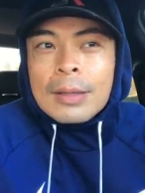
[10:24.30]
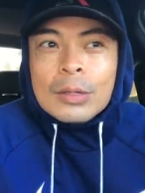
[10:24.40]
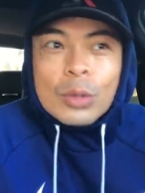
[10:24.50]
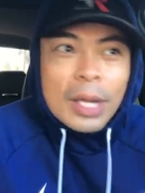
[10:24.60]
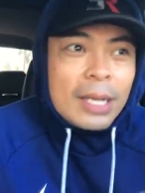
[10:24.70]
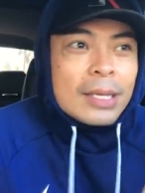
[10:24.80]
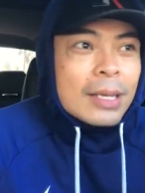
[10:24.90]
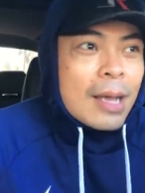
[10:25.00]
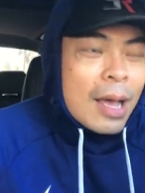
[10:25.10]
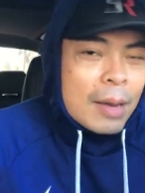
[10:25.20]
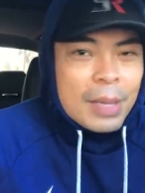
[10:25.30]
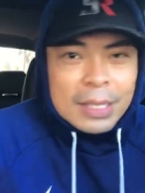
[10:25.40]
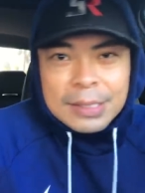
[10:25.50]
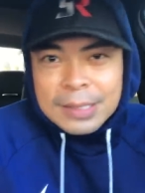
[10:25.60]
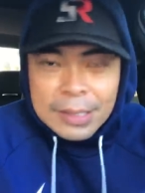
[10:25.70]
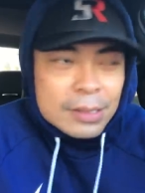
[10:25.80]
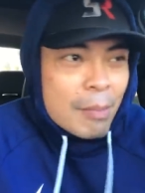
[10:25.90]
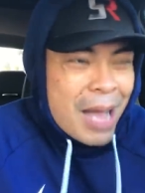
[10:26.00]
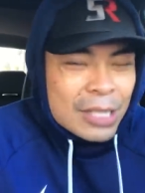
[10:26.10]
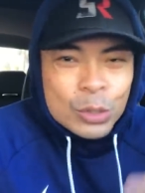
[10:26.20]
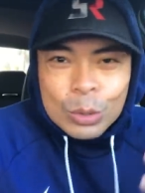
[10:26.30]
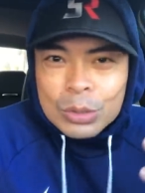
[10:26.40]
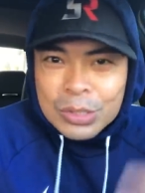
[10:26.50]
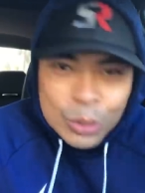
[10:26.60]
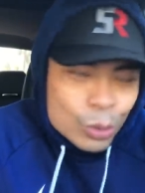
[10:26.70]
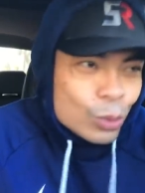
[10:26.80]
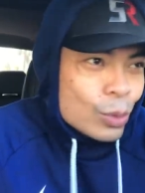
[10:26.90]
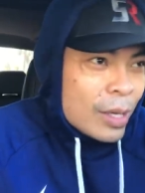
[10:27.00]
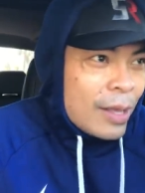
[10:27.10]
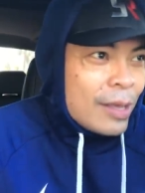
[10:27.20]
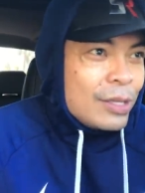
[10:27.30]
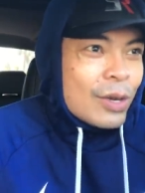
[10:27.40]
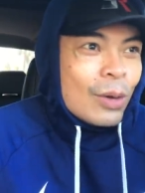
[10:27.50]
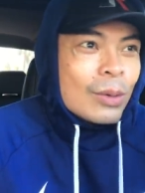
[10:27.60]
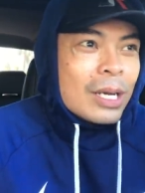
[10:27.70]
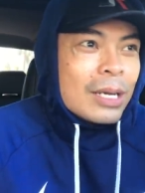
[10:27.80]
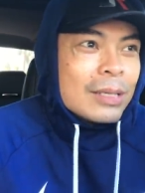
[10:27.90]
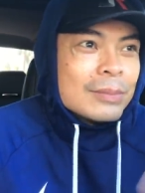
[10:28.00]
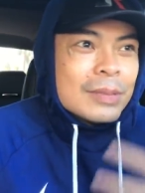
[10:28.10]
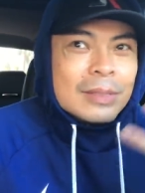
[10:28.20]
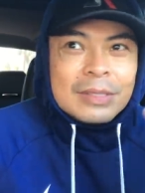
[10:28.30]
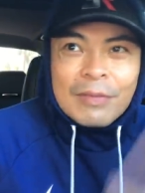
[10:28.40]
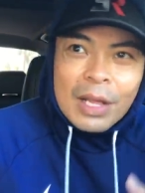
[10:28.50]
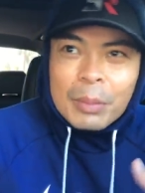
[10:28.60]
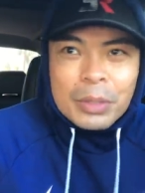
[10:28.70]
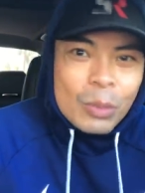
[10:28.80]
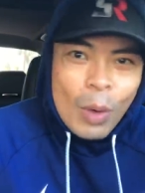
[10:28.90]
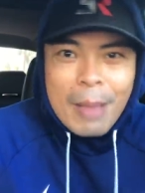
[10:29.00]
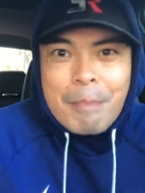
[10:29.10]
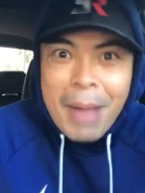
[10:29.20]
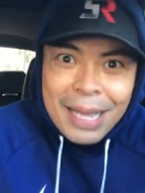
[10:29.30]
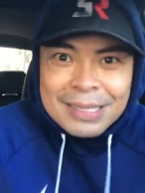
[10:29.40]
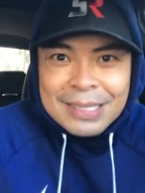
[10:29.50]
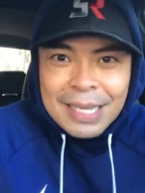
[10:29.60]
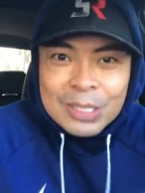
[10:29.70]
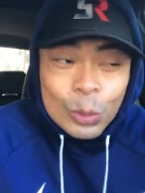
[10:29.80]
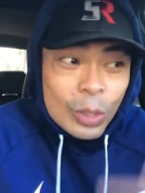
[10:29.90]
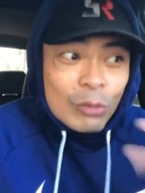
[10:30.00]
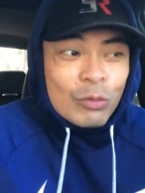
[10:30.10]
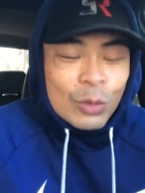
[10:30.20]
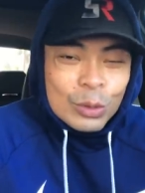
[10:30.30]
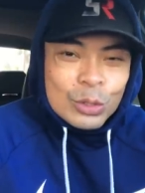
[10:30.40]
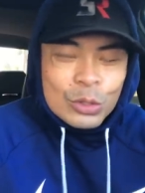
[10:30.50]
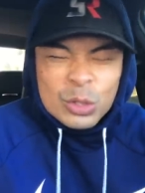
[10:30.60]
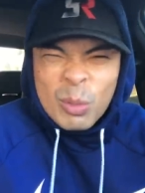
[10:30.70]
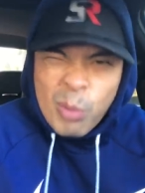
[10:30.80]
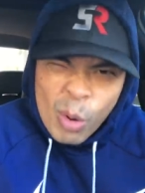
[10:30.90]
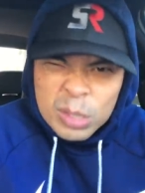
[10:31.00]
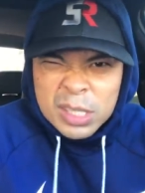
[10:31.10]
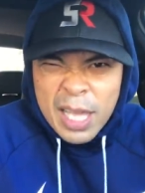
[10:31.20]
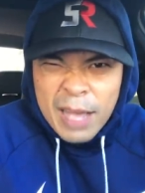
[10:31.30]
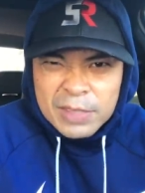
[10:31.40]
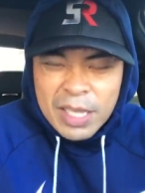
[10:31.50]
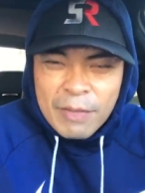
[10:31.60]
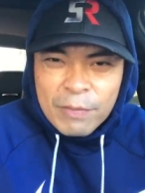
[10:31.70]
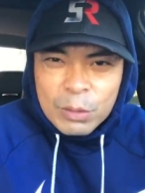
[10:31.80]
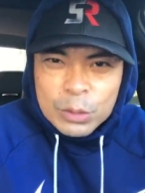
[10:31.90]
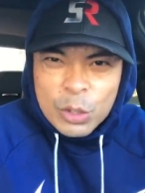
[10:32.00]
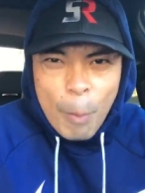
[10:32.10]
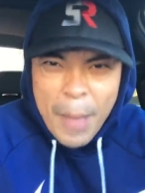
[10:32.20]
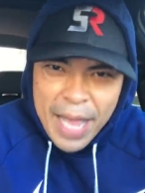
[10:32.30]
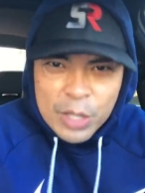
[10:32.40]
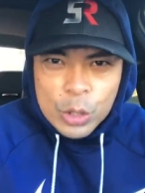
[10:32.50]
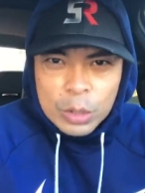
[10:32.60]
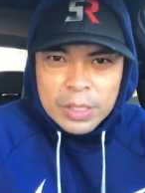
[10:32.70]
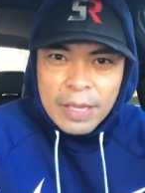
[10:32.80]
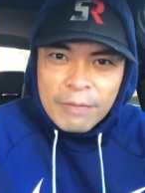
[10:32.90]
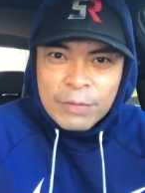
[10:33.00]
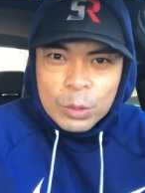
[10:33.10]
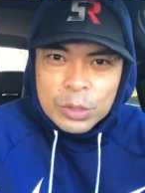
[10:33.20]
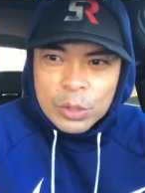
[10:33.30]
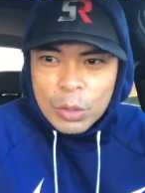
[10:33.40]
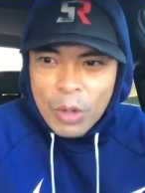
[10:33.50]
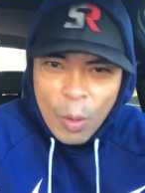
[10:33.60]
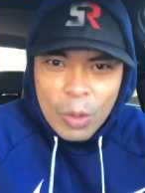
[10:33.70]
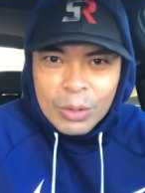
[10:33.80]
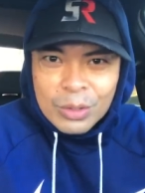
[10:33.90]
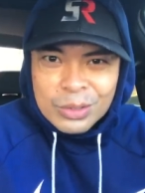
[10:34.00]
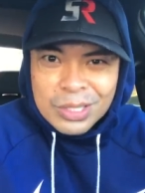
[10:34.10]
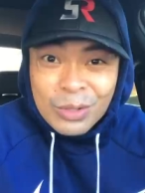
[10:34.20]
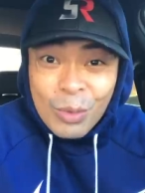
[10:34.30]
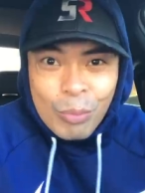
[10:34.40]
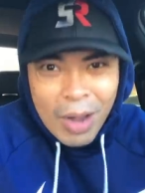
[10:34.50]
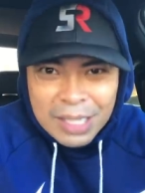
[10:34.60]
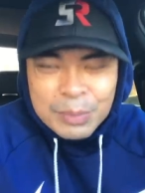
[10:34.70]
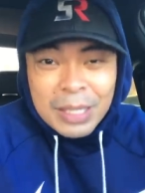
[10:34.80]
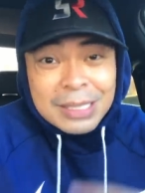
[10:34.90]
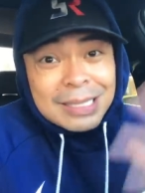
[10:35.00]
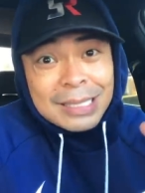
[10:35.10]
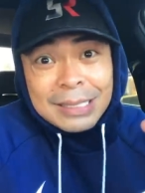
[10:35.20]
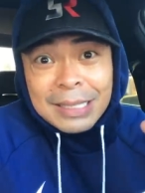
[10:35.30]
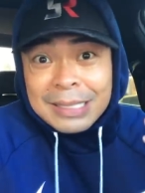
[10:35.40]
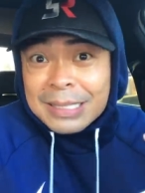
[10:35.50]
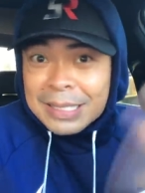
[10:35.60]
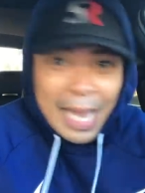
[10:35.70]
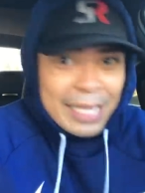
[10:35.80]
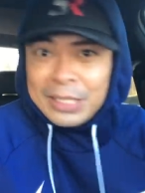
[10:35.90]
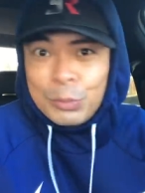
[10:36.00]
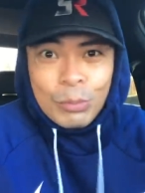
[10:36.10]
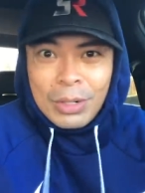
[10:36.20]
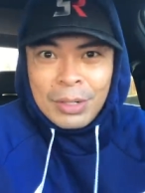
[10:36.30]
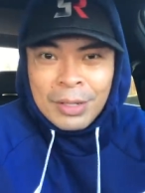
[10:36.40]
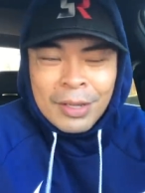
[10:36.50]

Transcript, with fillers: creating an automated system, module two, you know, uh, developing the right mindset to influence your support staff, to influence your manager, to influence your coworkers and your prospects. This is the science, bruh.